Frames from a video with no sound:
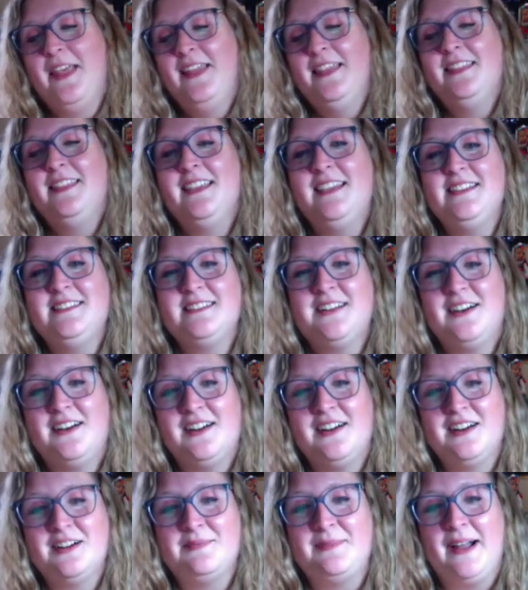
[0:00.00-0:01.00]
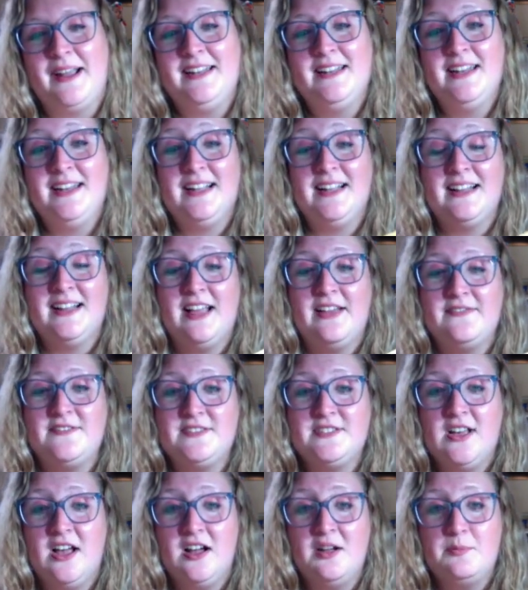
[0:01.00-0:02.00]
These are my Knitting Left
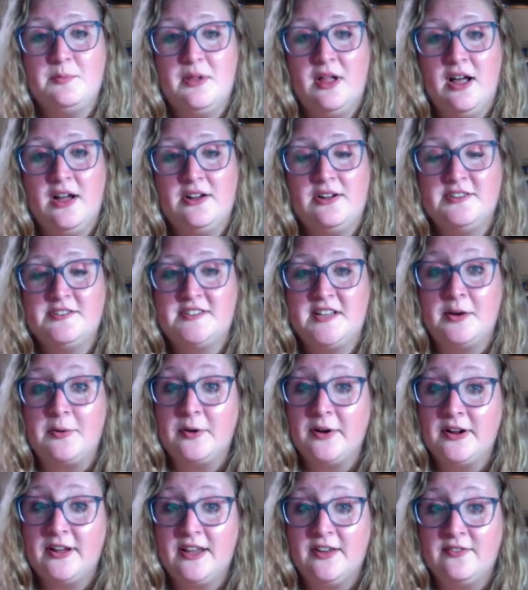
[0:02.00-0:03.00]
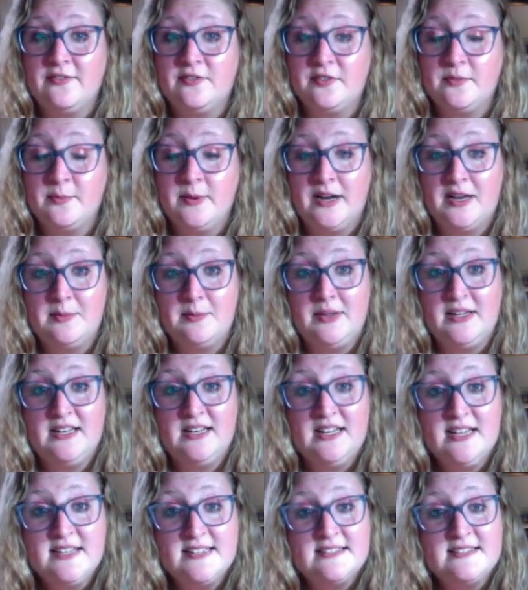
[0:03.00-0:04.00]
sock blockers. They were a gift from Honeybee
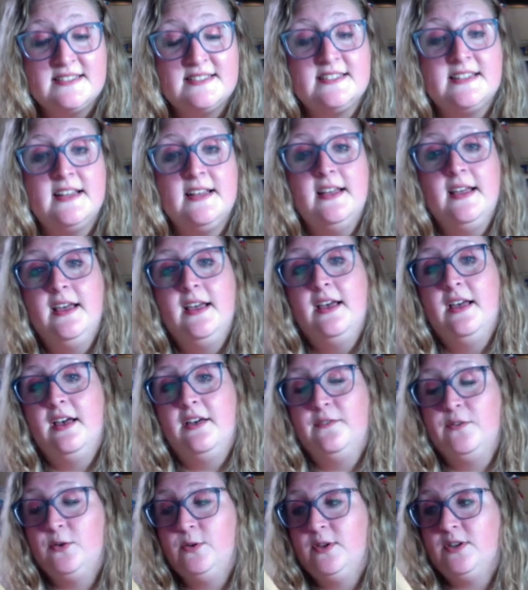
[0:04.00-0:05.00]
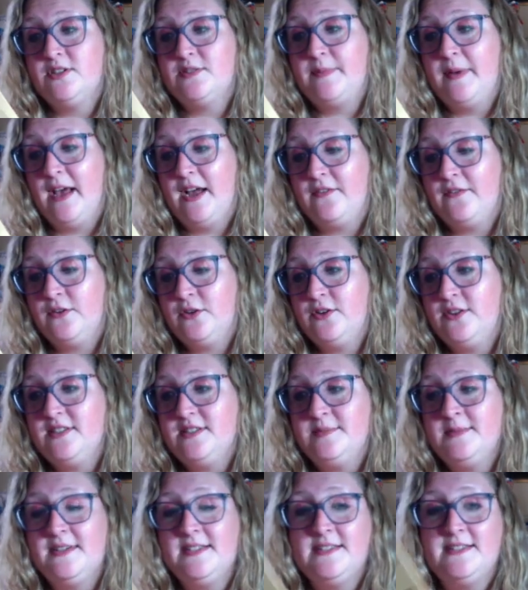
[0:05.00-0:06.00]
Knits a few years back for
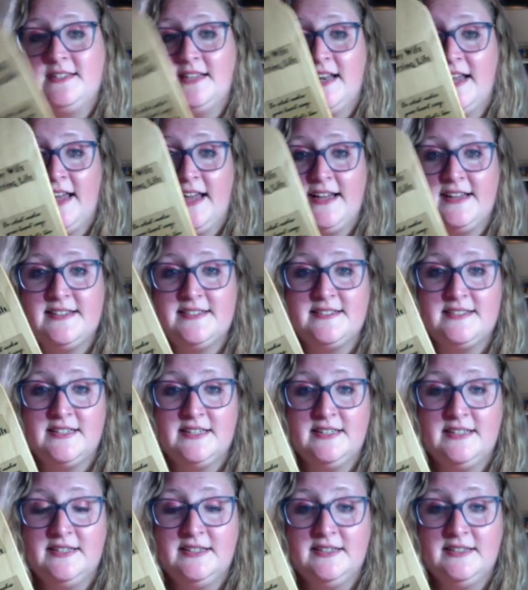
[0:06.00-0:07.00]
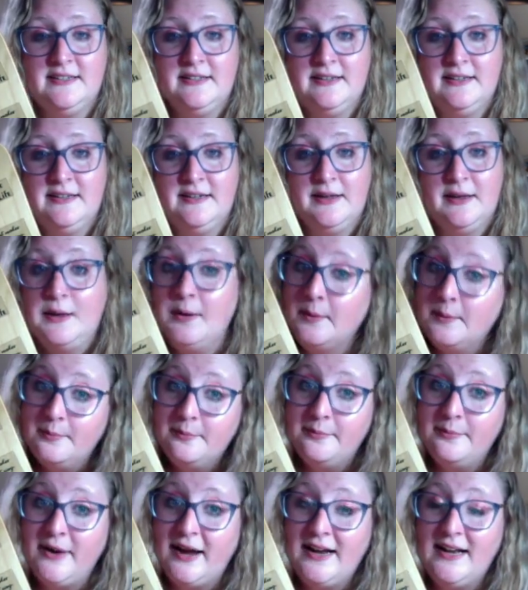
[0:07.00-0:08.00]
Christmas. It has
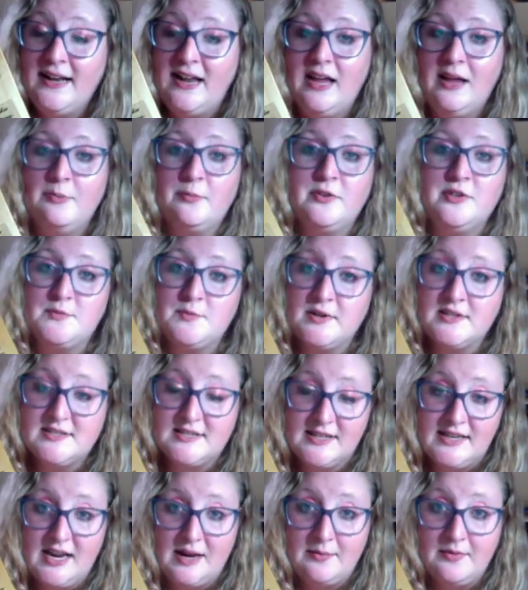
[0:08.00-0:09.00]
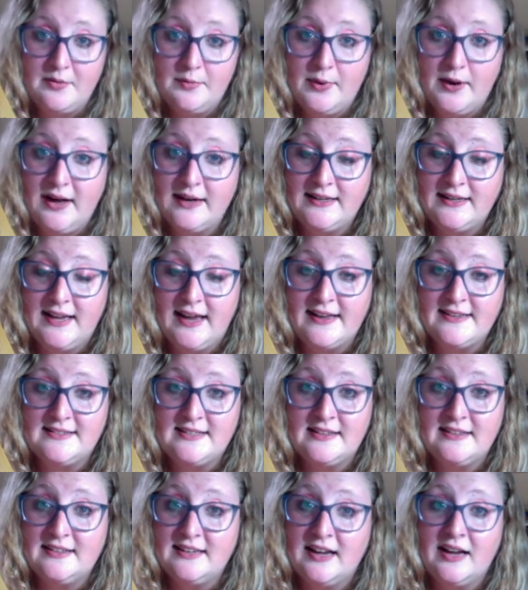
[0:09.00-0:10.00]
my name, which was the name of the podcast at
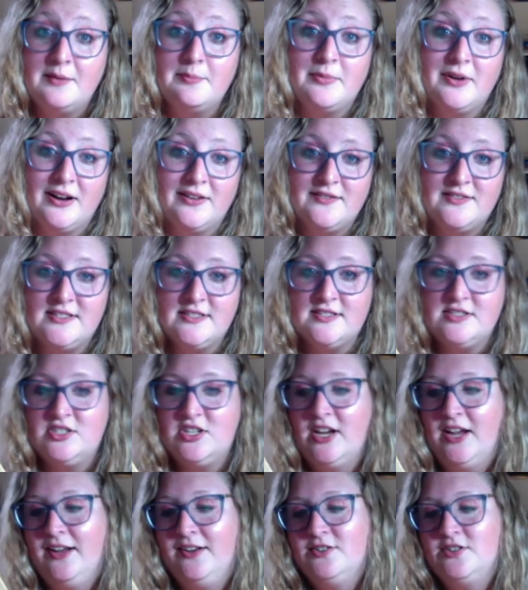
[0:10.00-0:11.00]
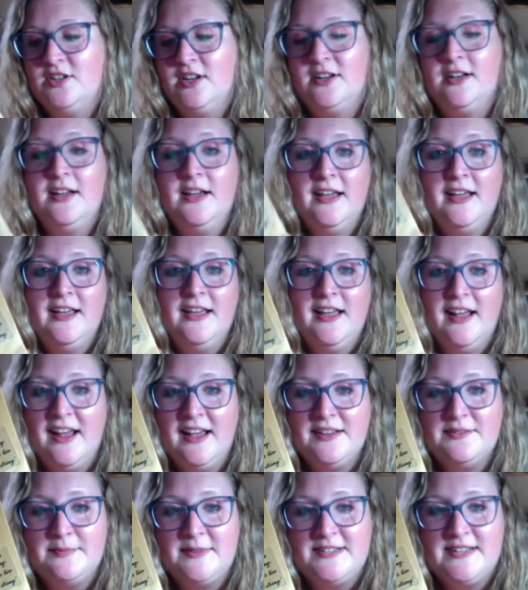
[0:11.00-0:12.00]
the time, but I've since changed, and it
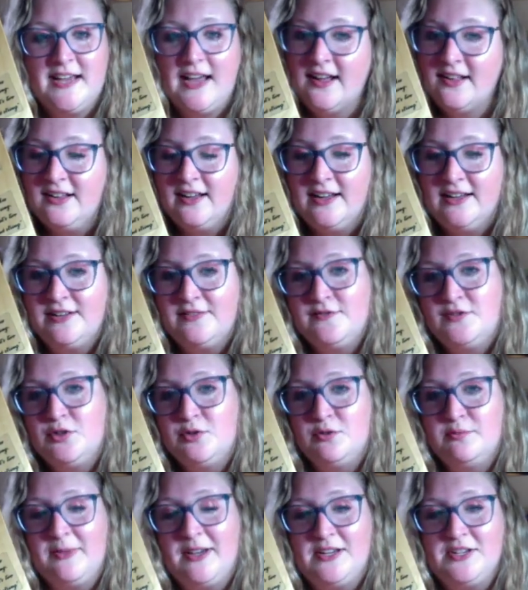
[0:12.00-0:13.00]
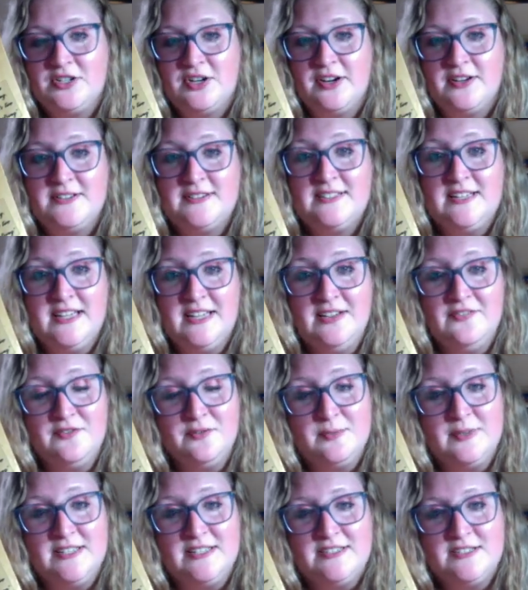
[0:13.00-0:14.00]
has my tagline of "Do What Makes Your Heart Sing." For
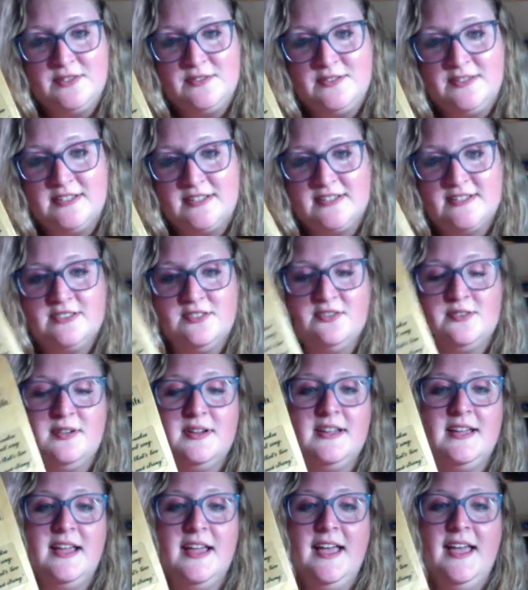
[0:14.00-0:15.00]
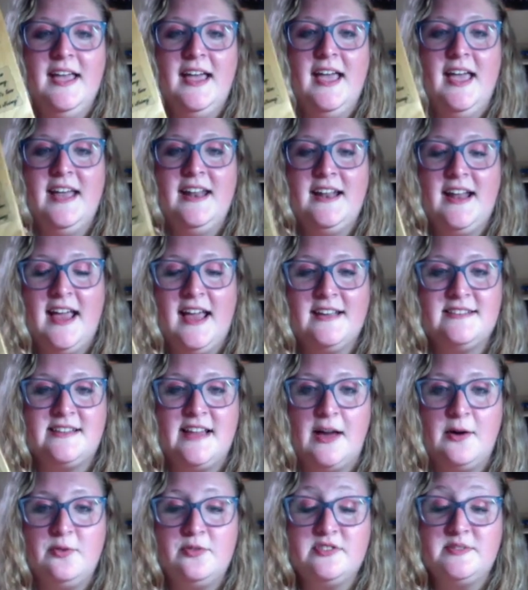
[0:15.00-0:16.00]
me, it's Two Sticks and String, and it has
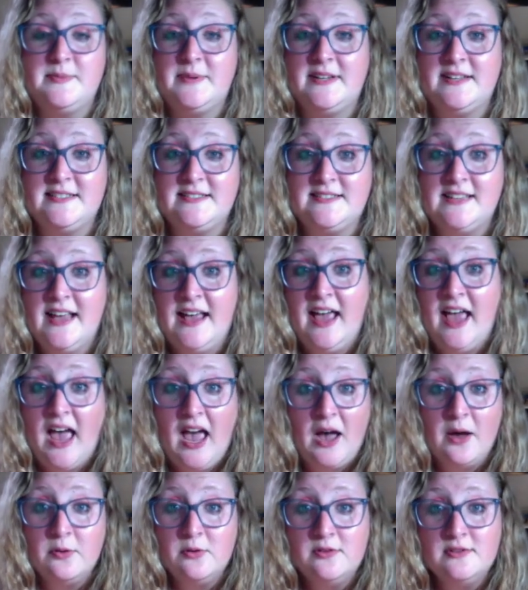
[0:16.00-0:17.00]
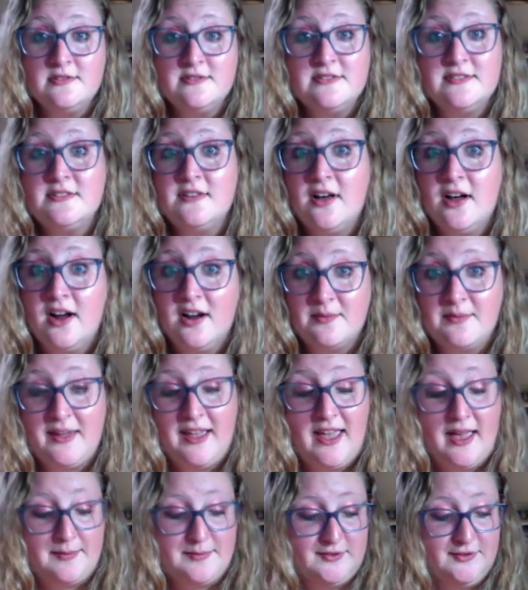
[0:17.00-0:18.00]
owls because owls are my
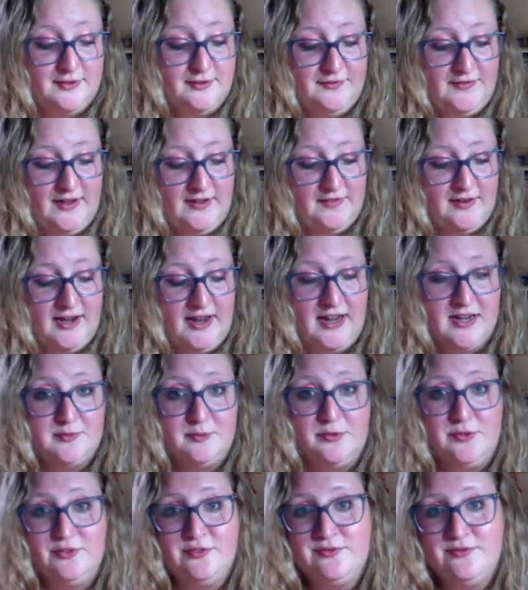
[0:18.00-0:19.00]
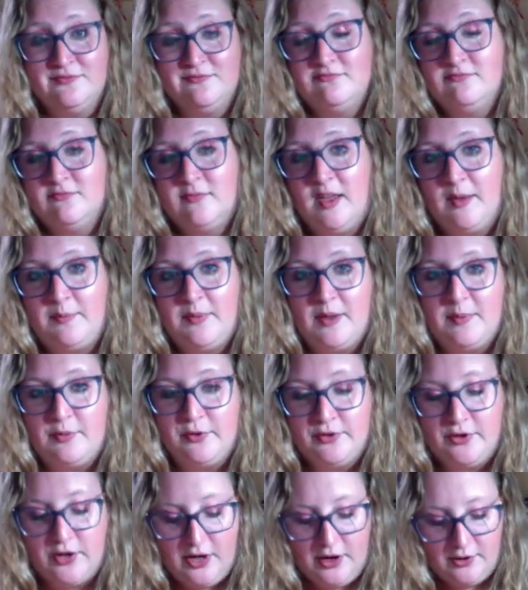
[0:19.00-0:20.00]
absolute favorite animal that people
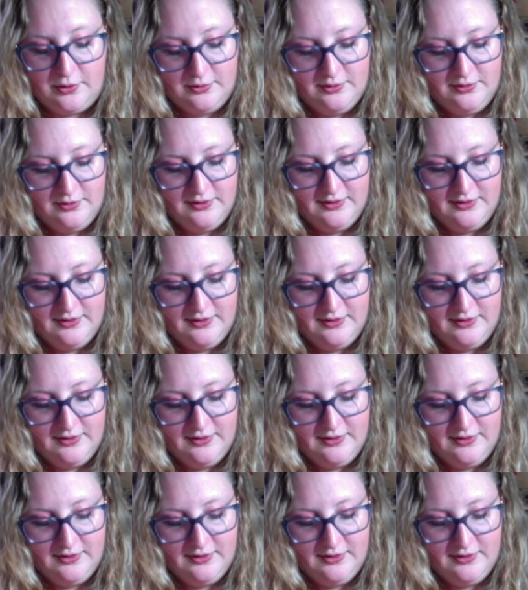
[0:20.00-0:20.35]
know.